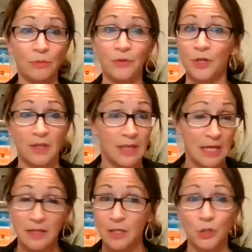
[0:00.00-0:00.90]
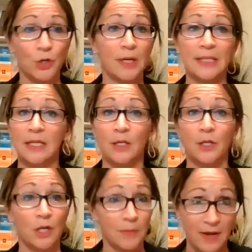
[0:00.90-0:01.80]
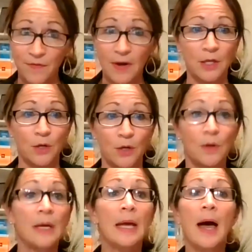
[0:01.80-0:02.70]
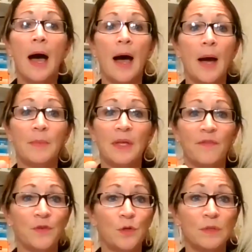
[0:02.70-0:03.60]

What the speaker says: They're going to think that you're crazy. They're going to make fun of you. If you